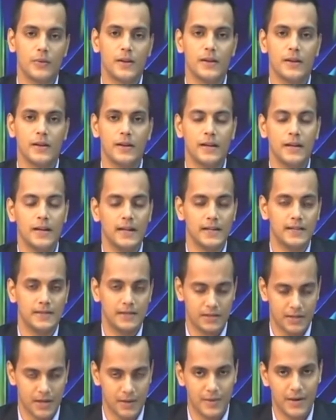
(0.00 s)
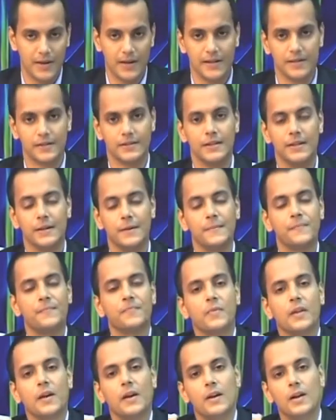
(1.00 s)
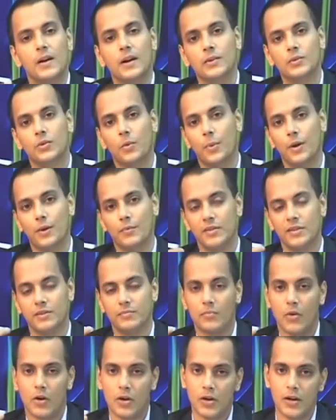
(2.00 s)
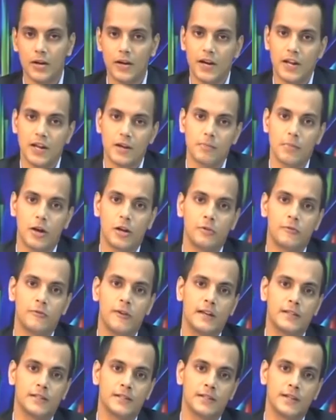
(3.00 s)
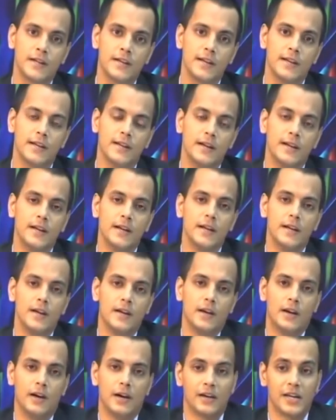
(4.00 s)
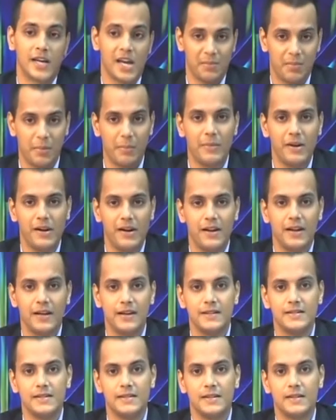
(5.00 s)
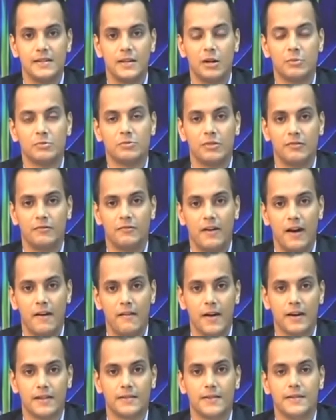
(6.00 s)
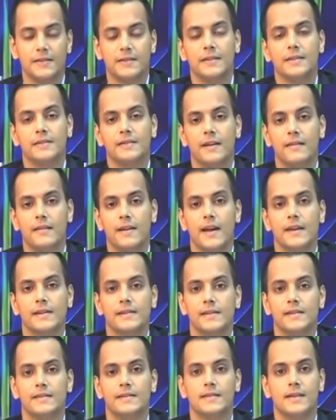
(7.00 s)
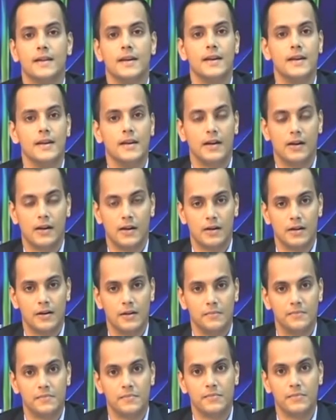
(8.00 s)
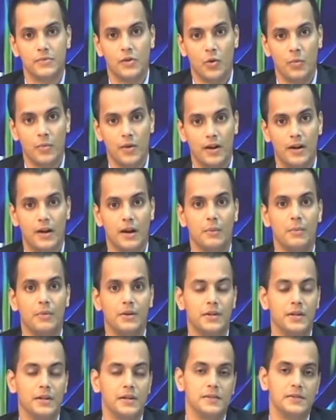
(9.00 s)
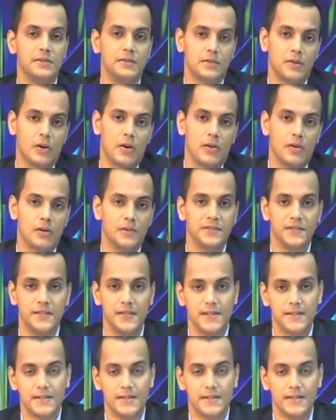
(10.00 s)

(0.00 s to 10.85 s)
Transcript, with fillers: which is also equal to T 0 2 minus T 0 3 because 1 to 2 is the stator and there cannot be any change in stagnation temperature in the stator.